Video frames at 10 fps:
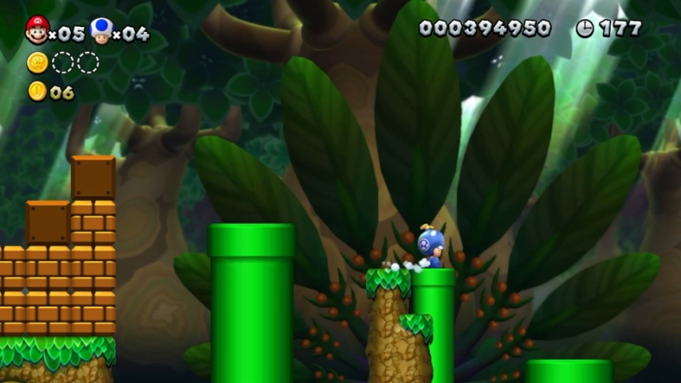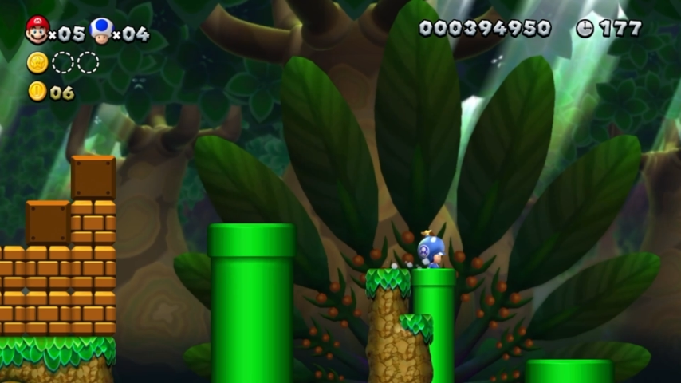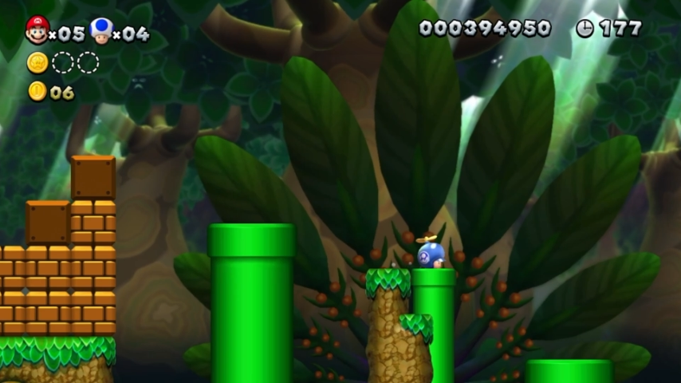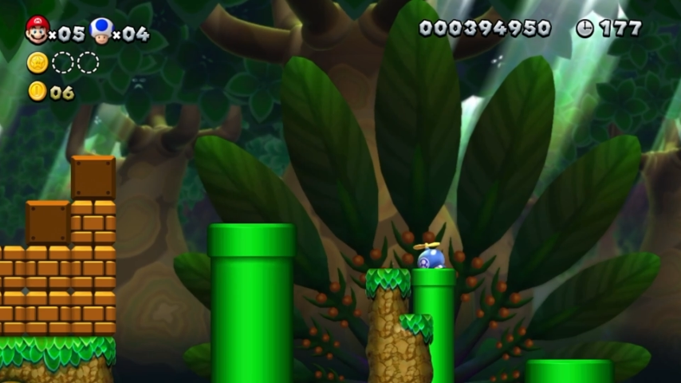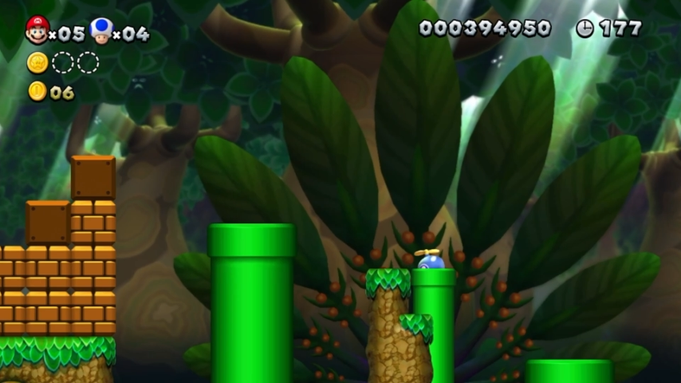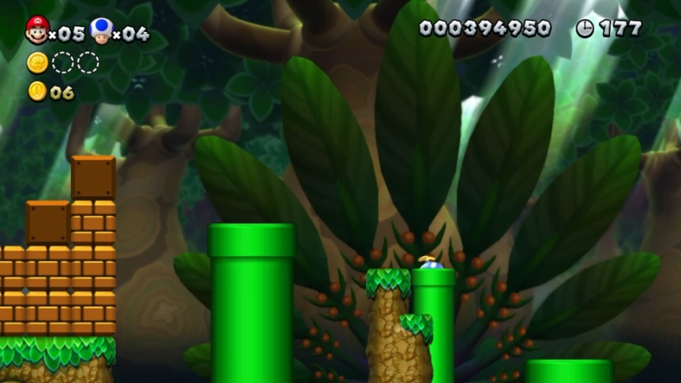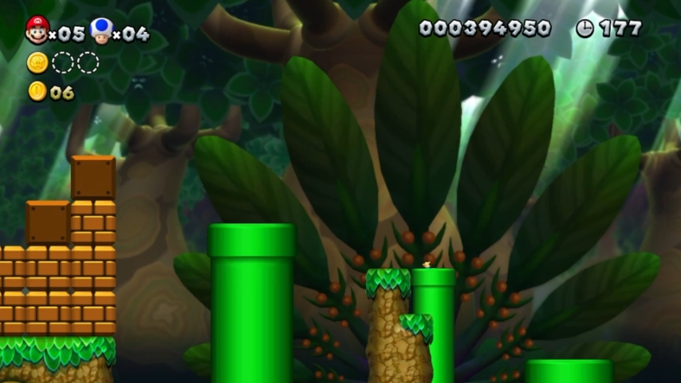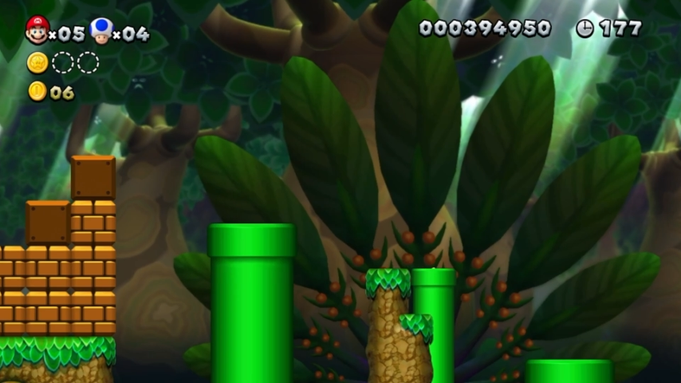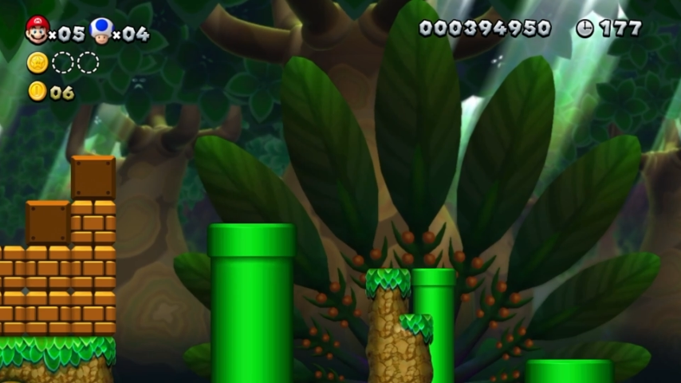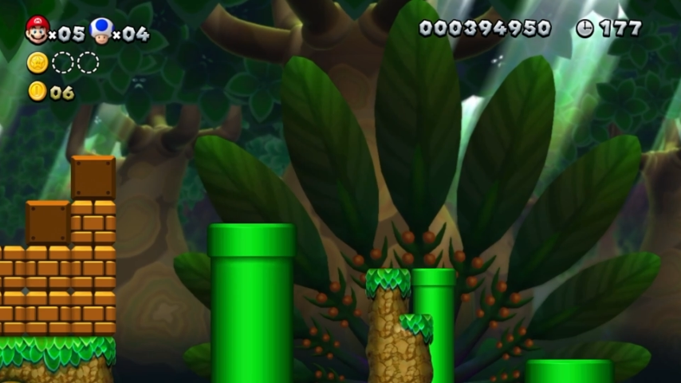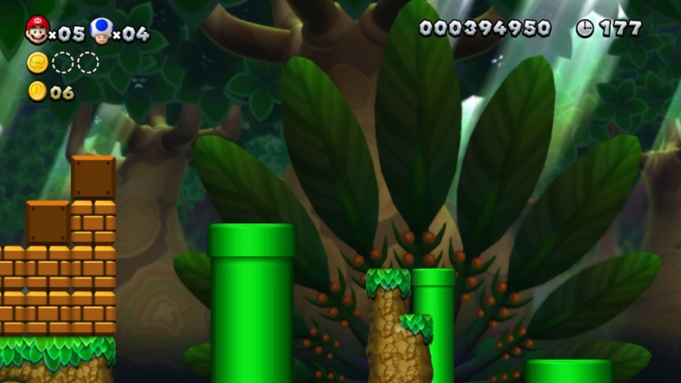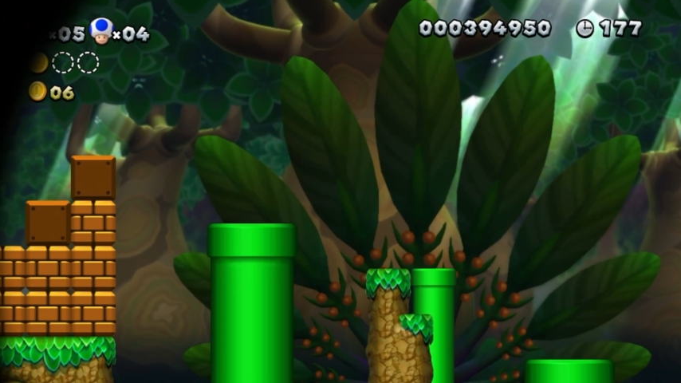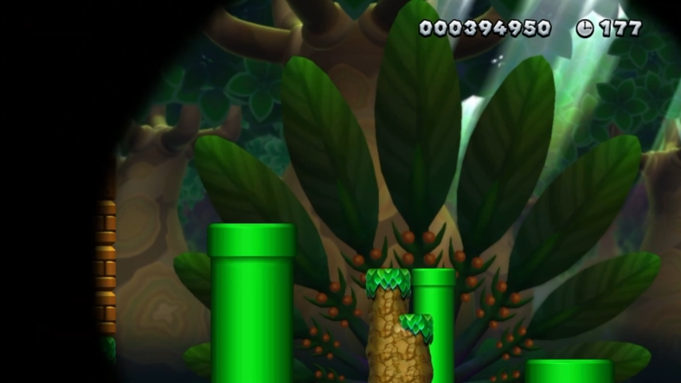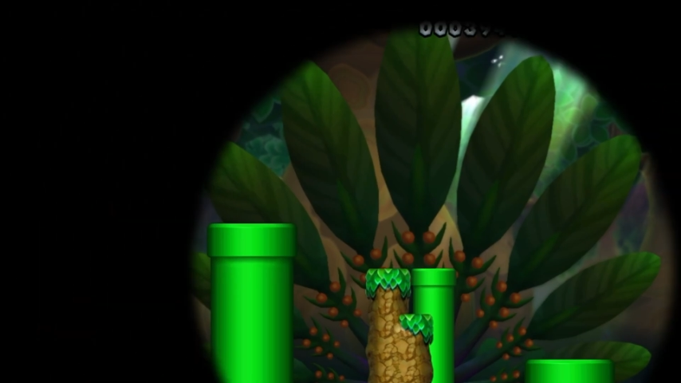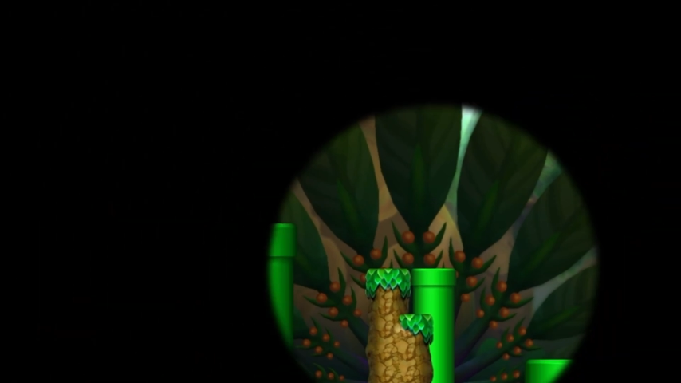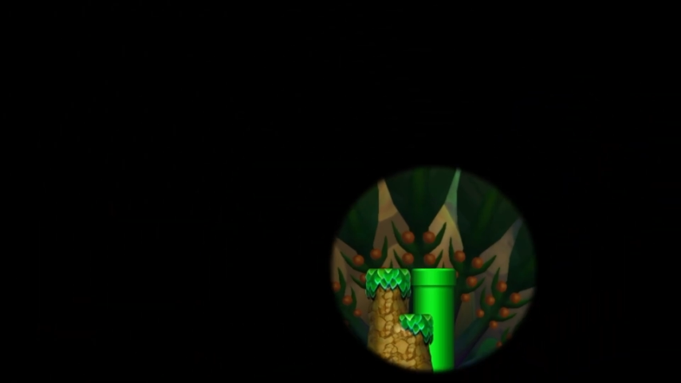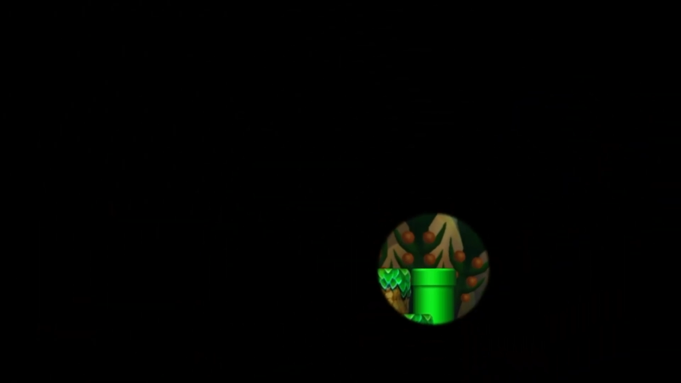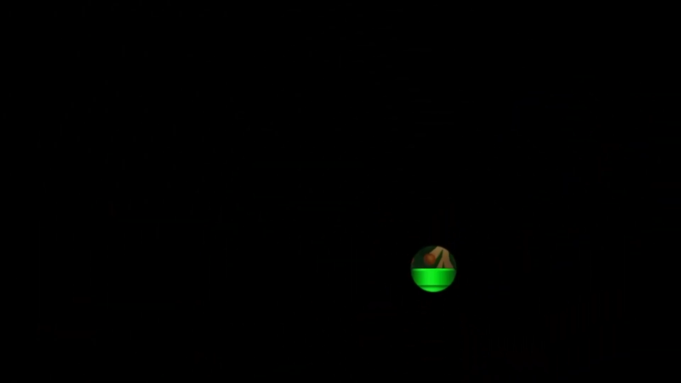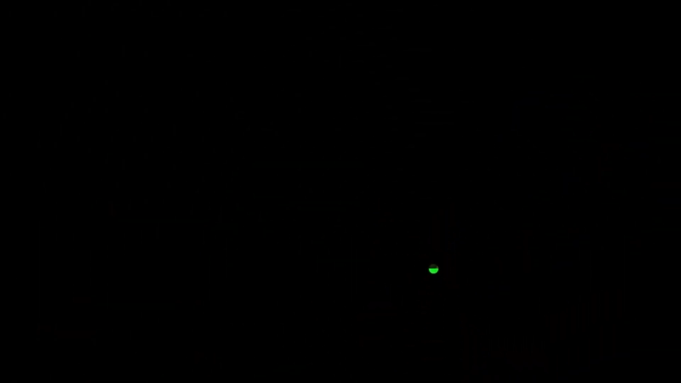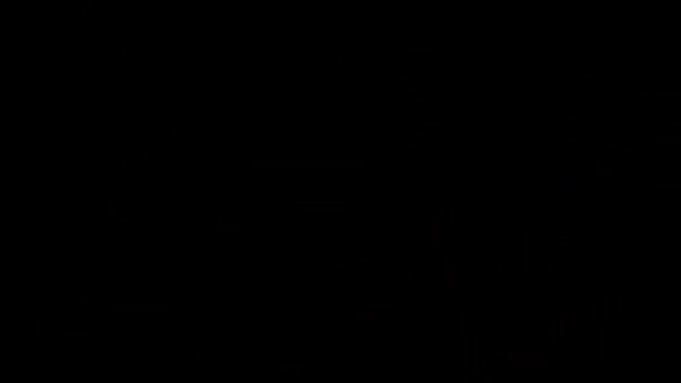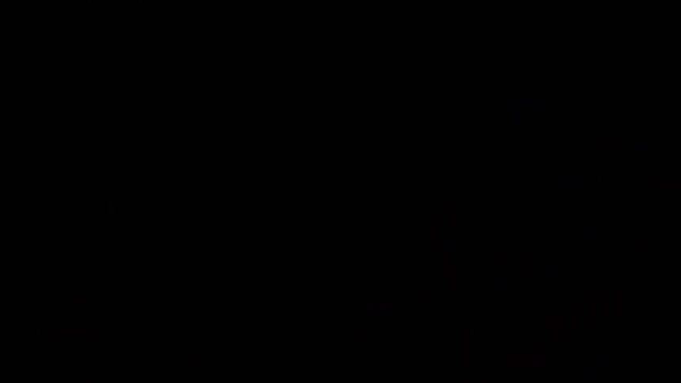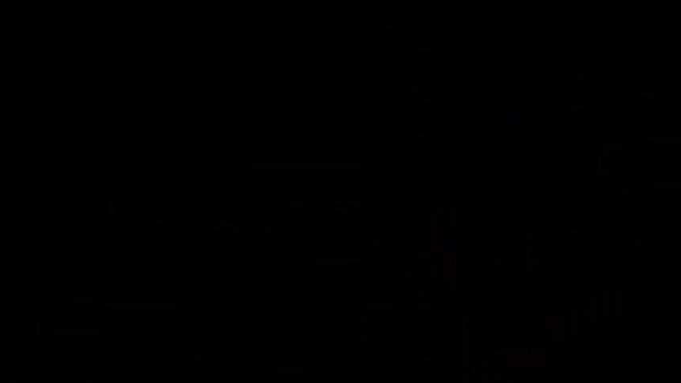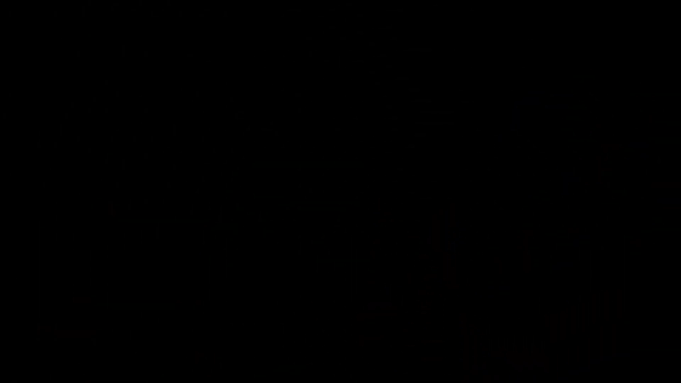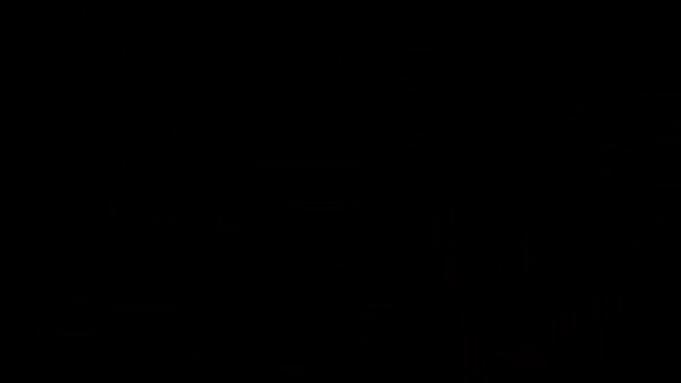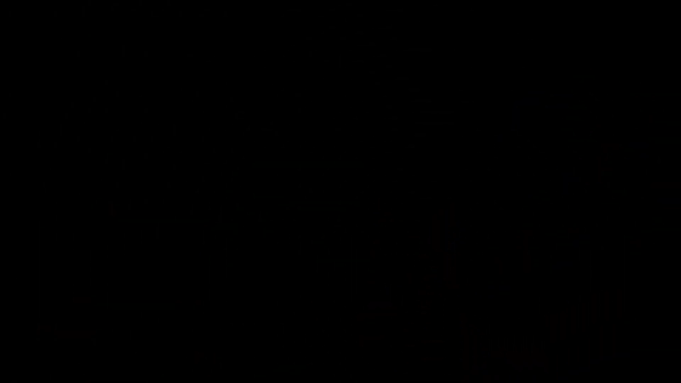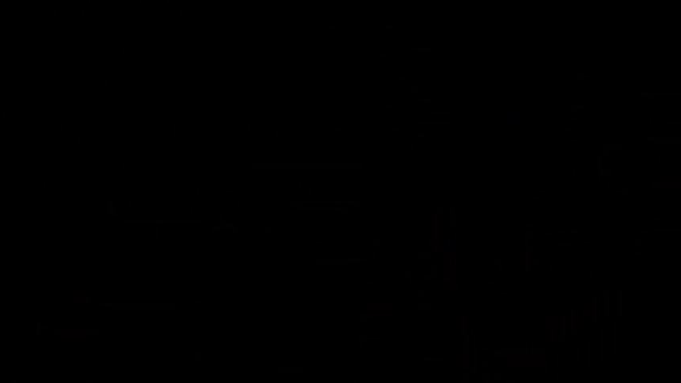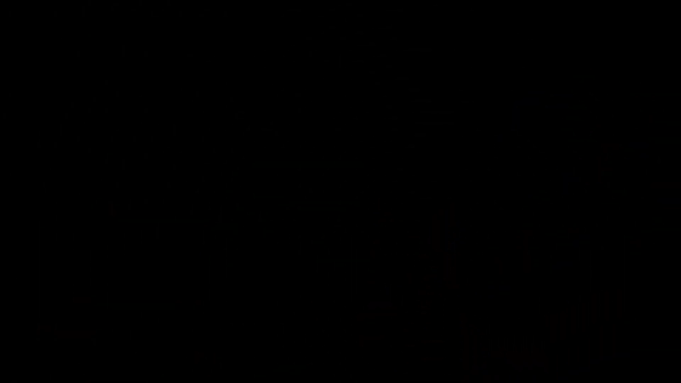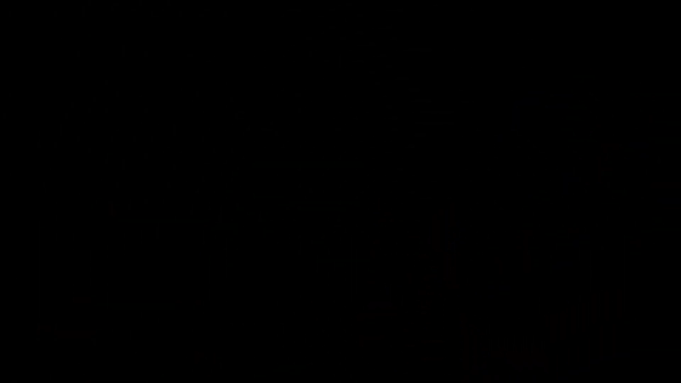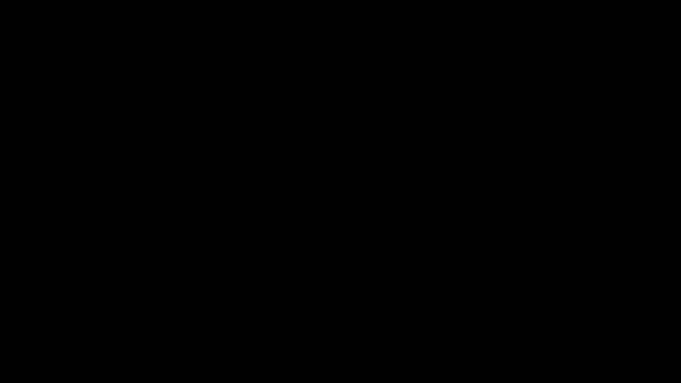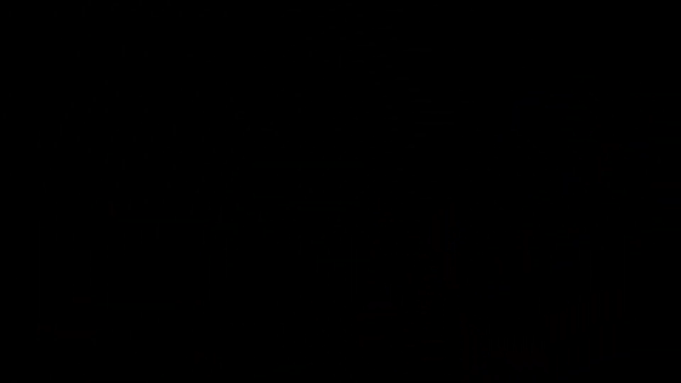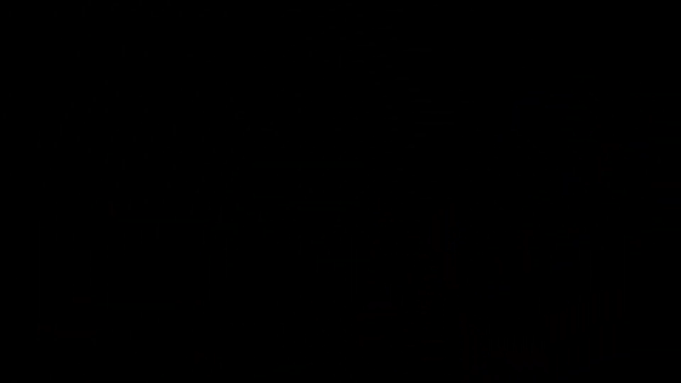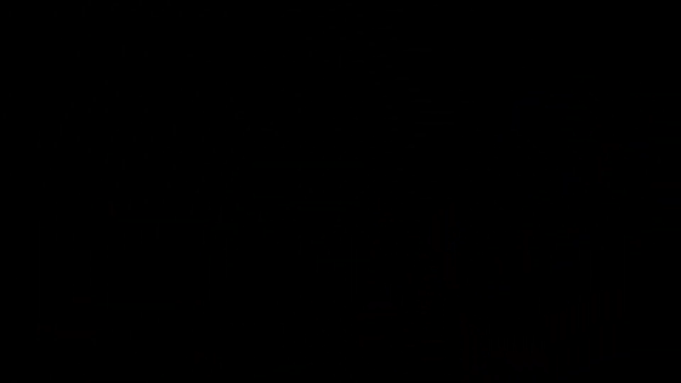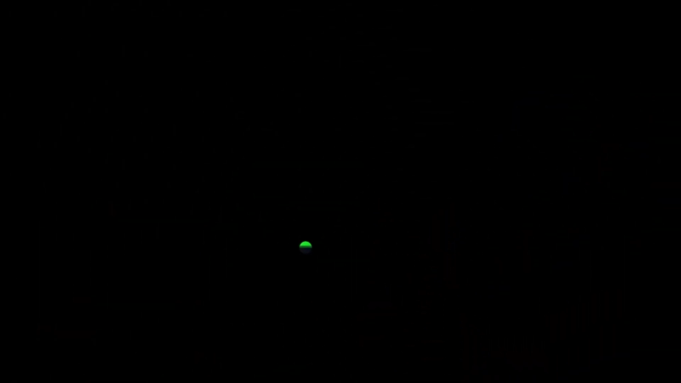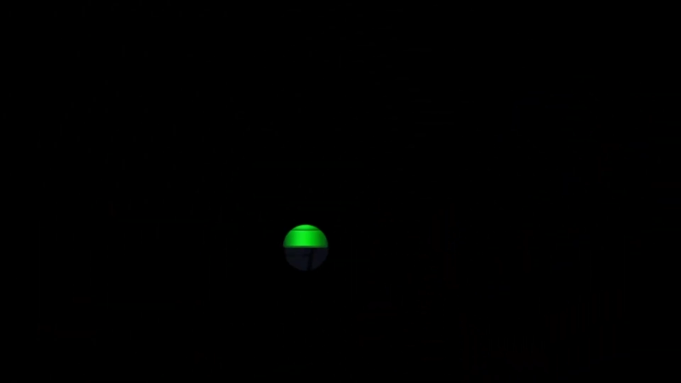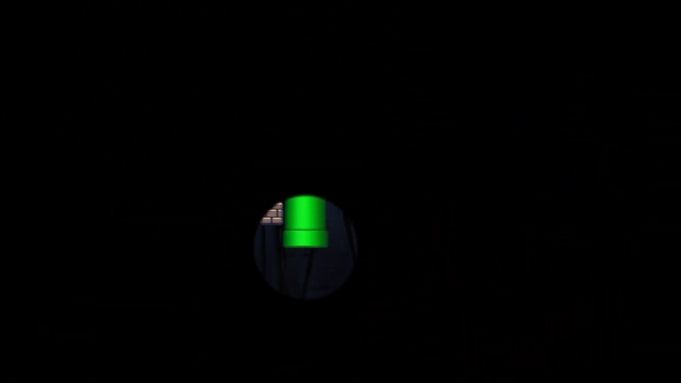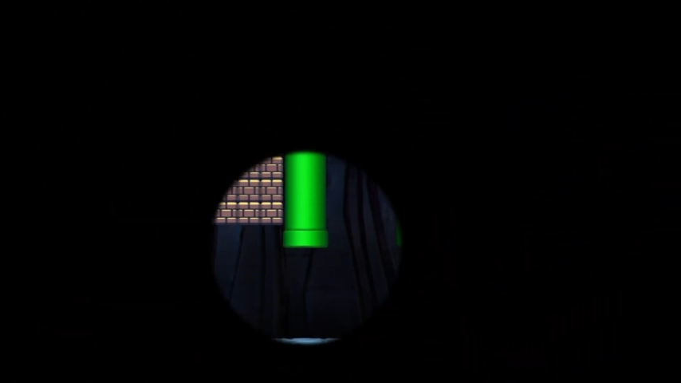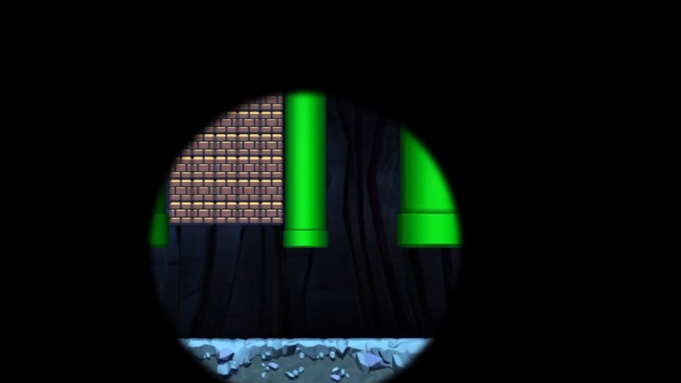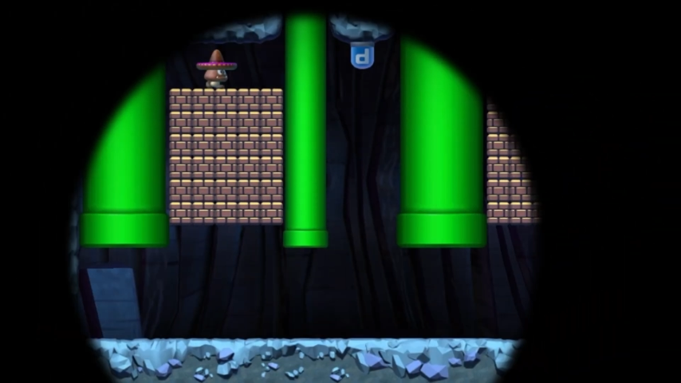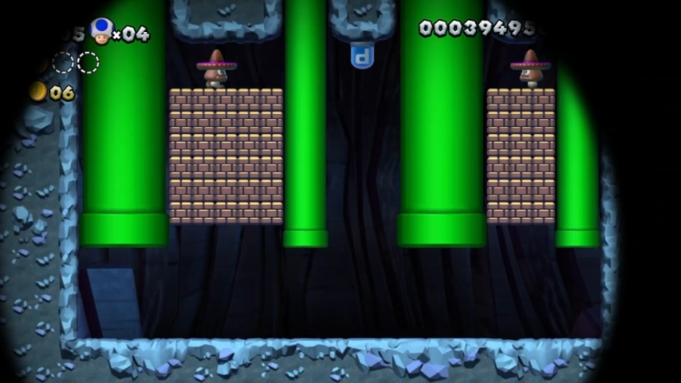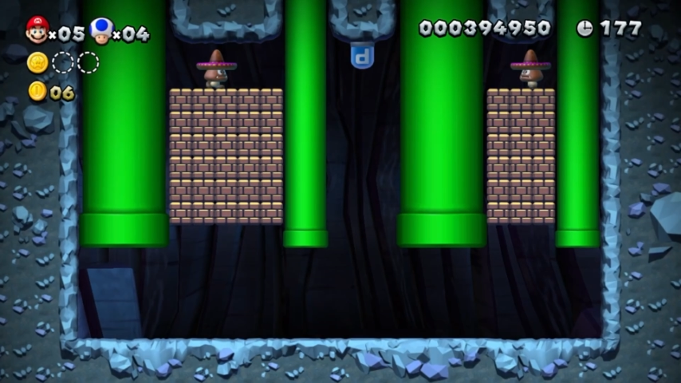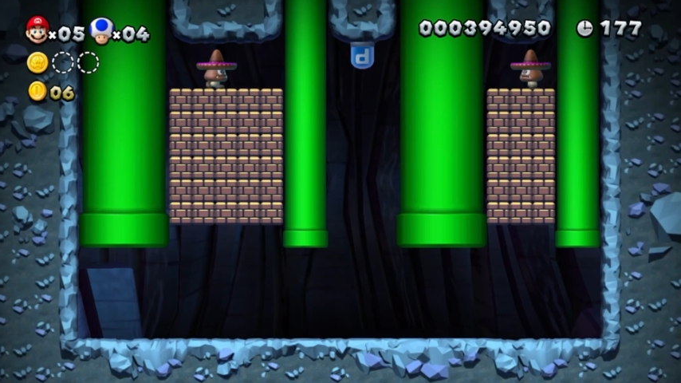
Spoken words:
Nobody's mouth can be seen.